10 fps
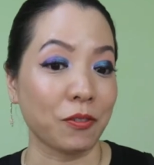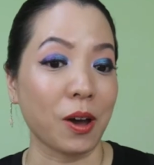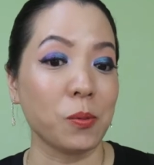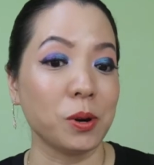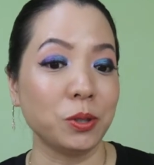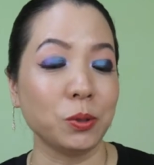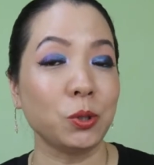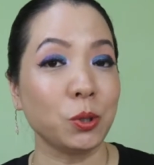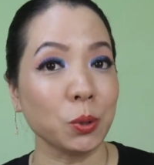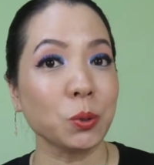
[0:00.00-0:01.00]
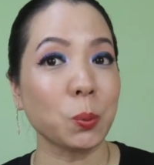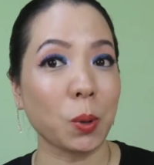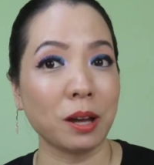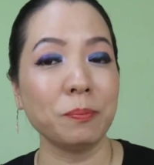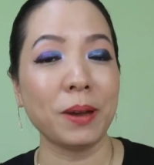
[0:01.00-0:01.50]
If I were to
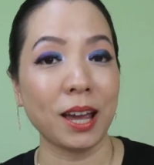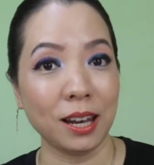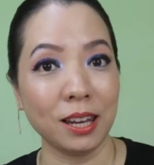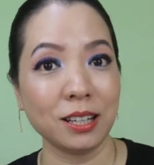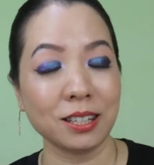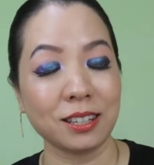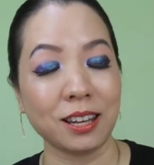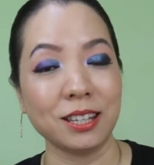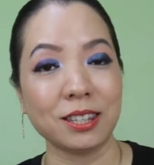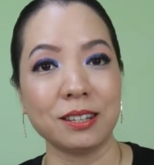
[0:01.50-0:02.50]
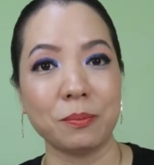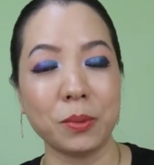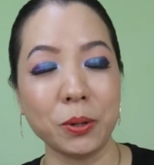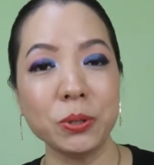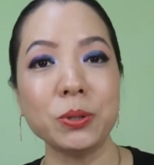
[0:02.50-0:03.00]
choose one palette that is
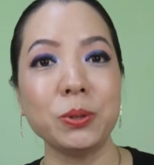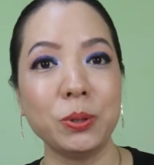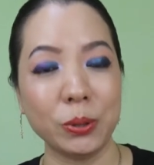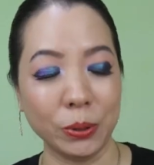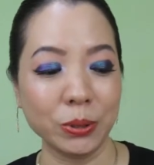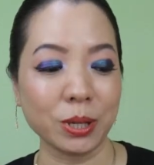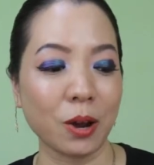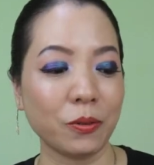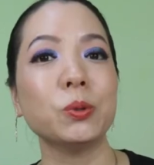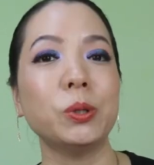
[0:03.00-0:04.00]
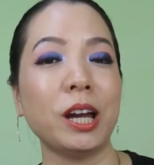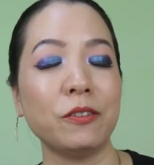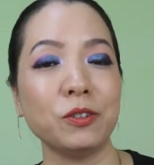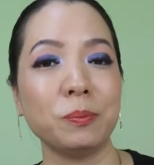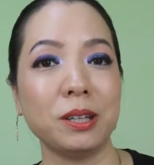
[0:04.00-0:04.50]
the most used, that
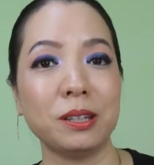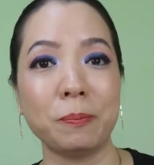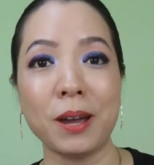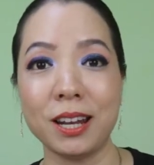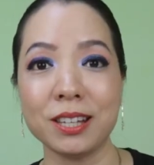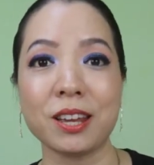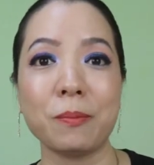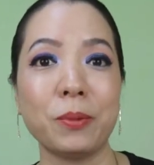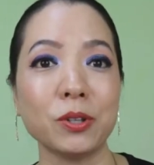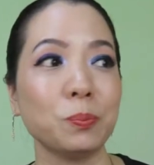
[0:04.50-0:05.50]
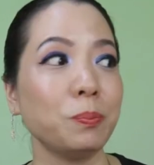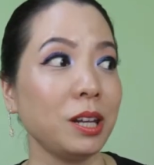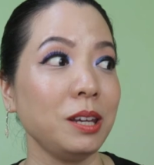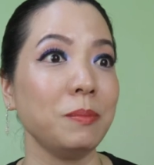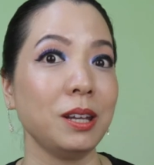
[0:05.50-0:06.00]
would have to be the palettes I
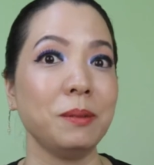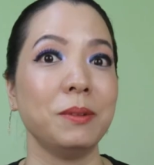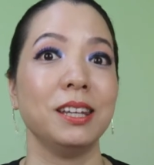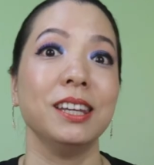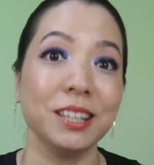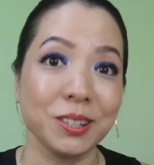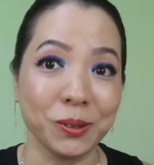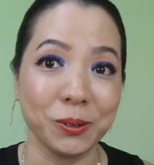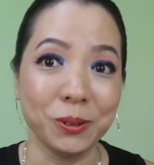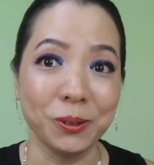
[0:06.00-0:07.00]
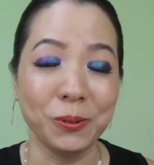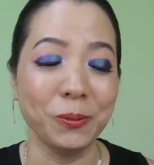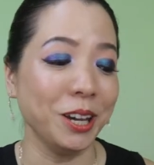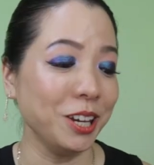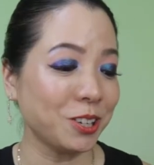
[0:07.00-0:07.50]
bought many years ago.
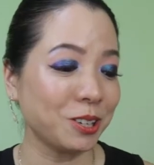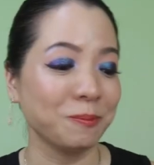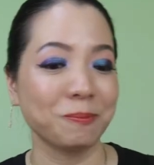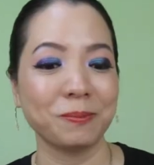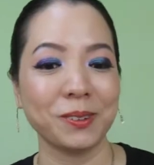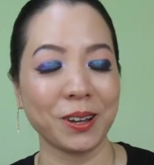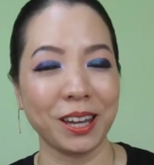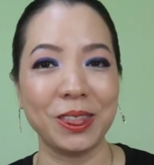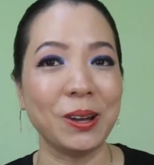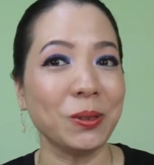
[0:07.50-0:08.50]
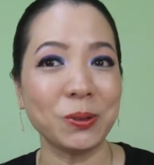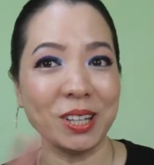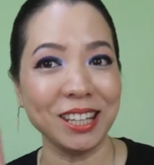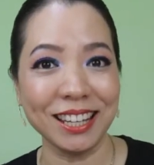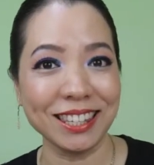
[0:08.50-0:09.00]
Which, okay,
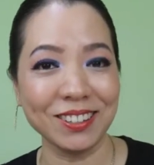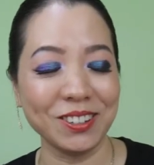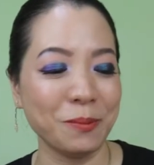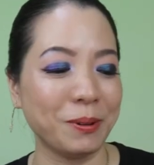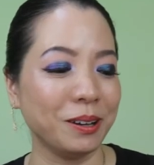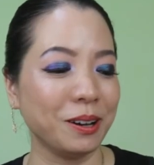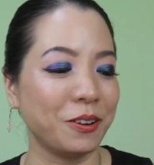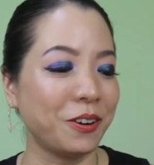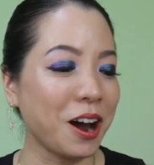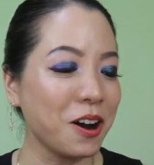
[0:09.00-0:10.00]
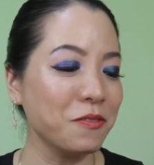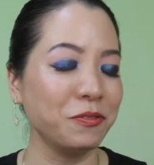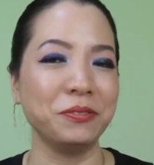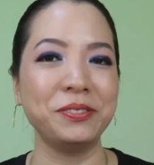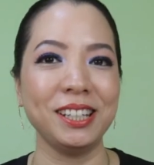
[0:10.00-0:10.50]
not 20 years ago, but
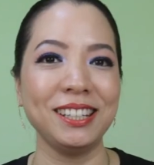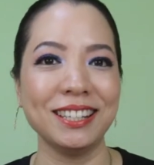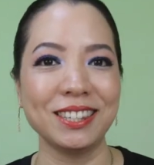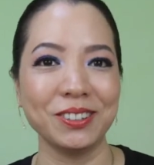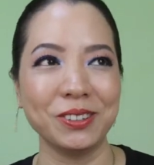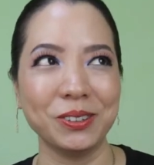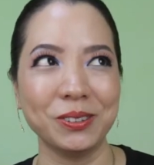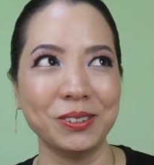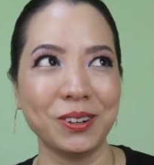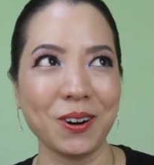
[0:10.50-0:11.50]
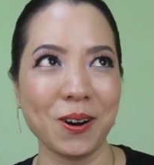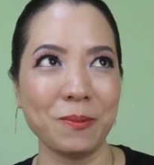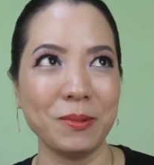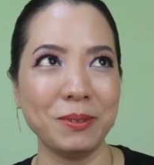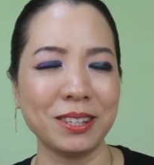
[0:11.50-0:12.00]
around 15 years ago.
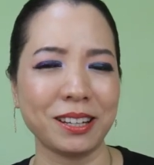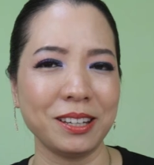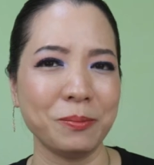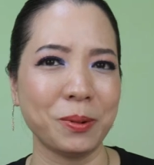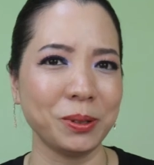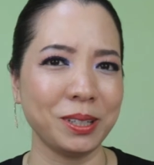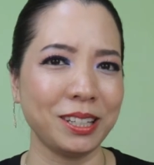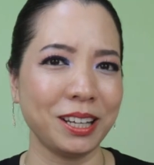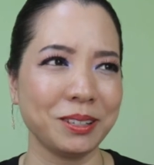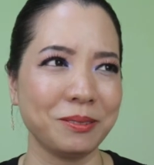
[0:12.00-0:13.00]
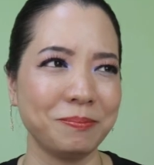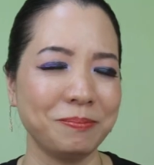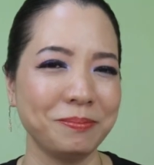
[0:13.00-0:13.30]
Or maybe slightly more than that.